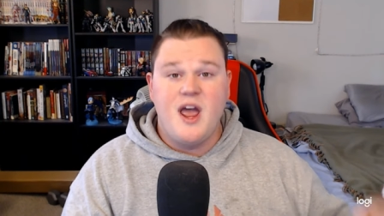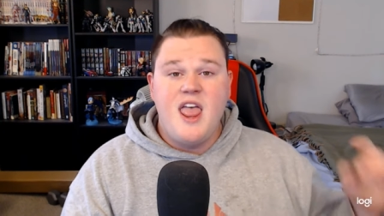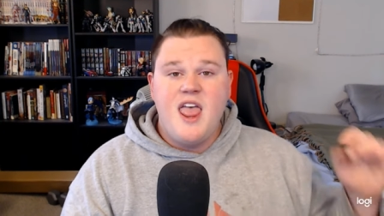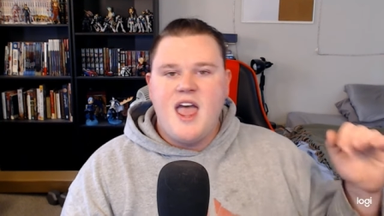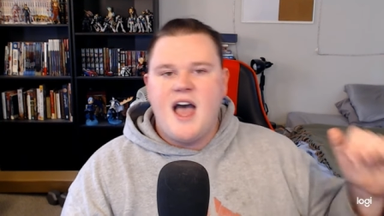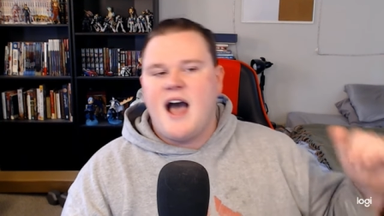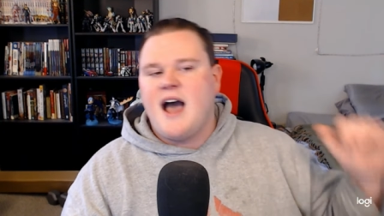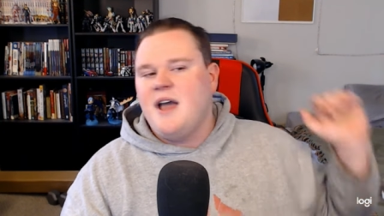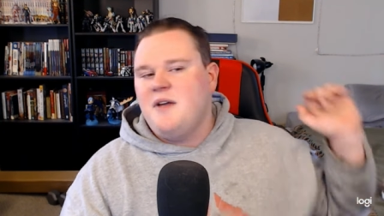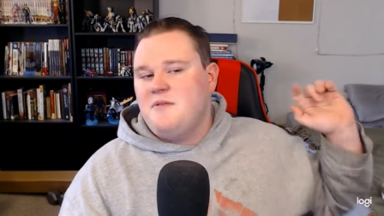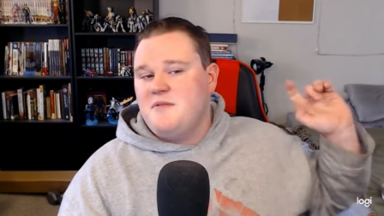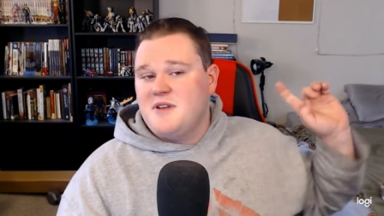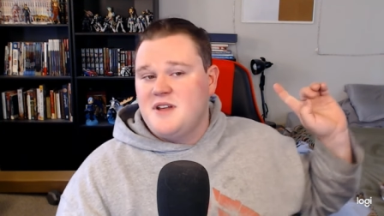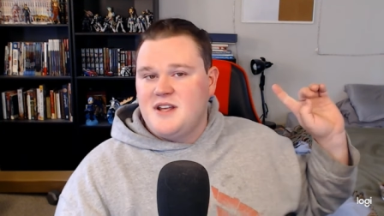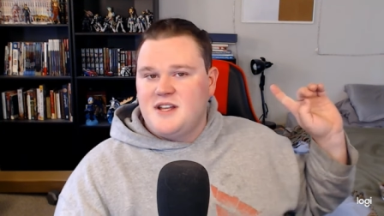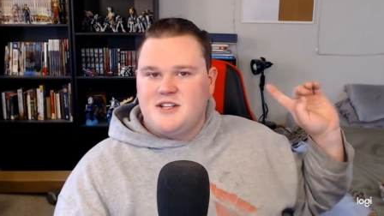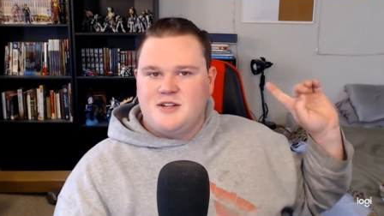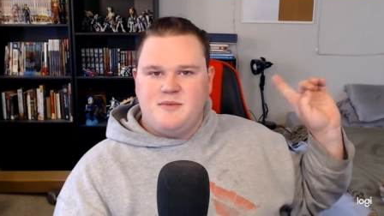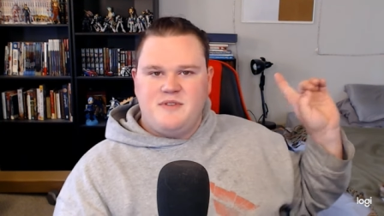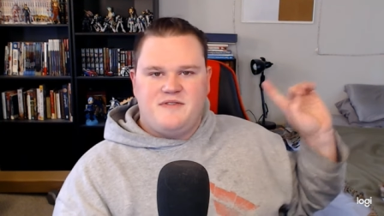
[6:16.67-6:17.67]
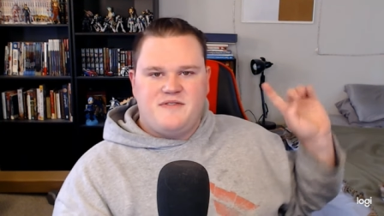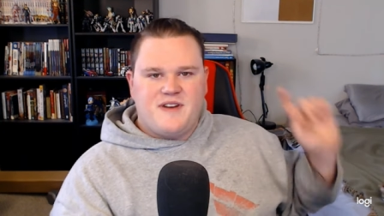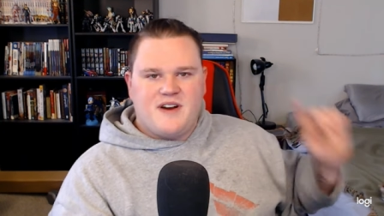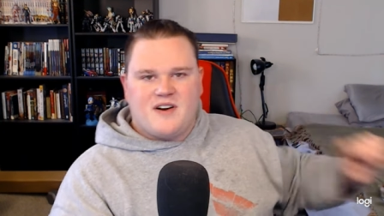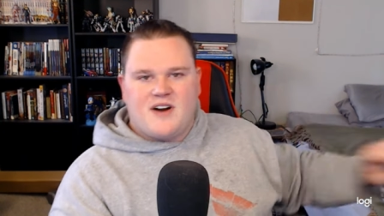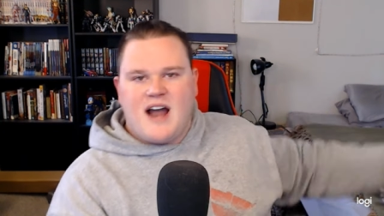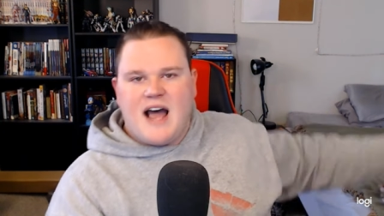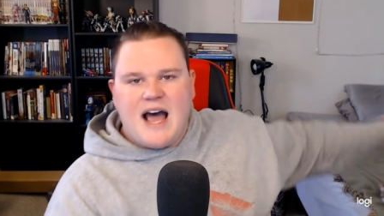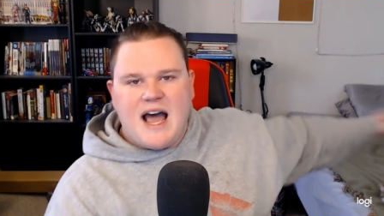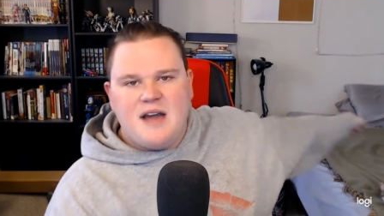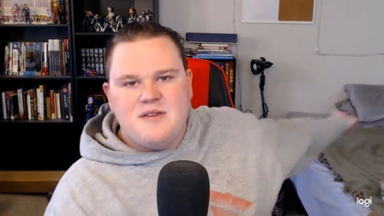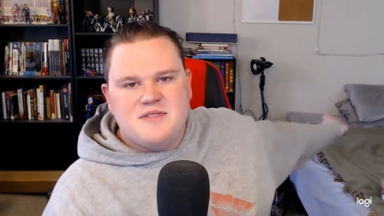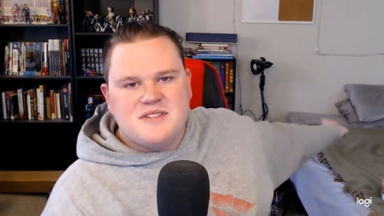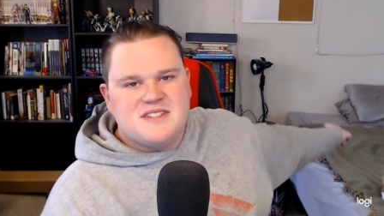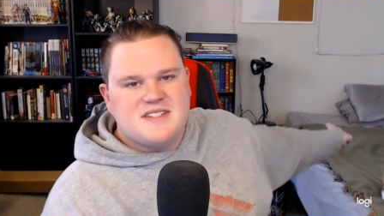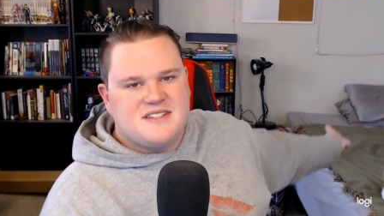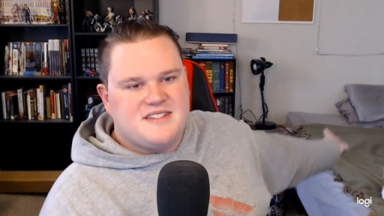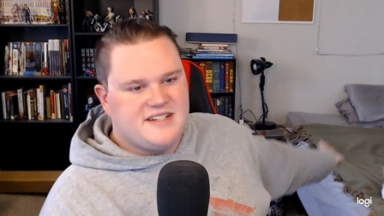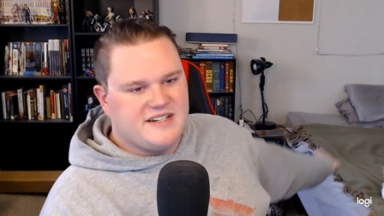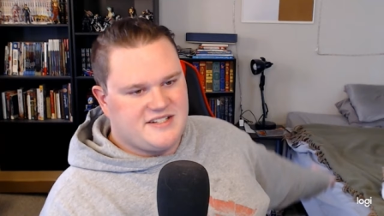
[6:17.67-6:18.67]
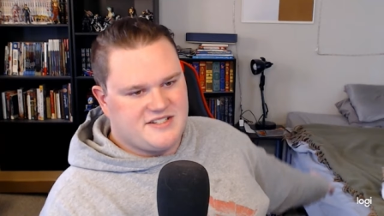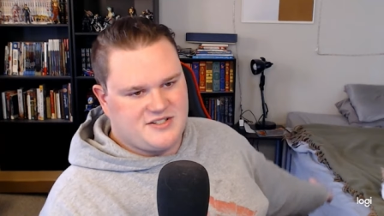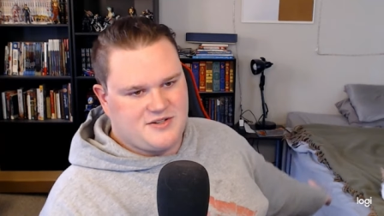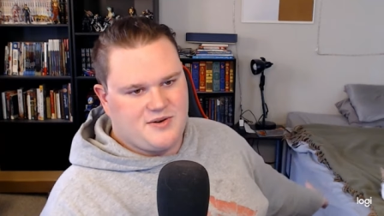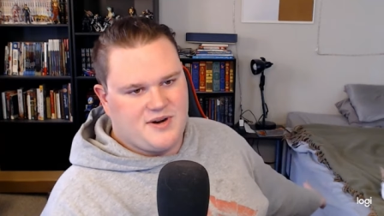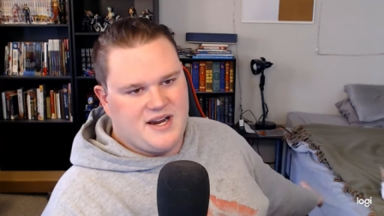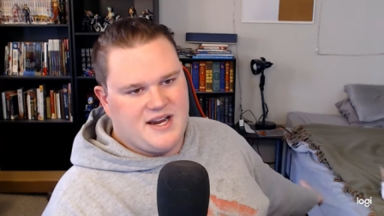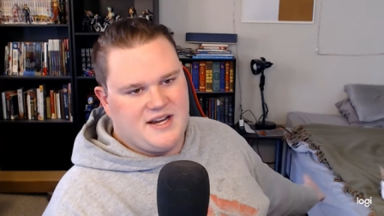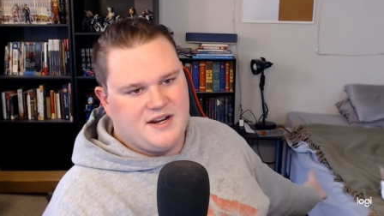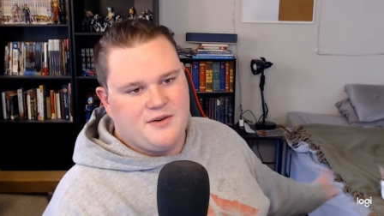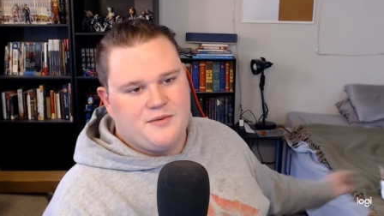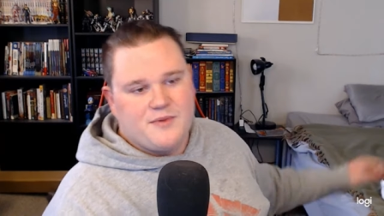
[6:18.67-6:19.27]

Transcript: I to be fair, I was in sixth grade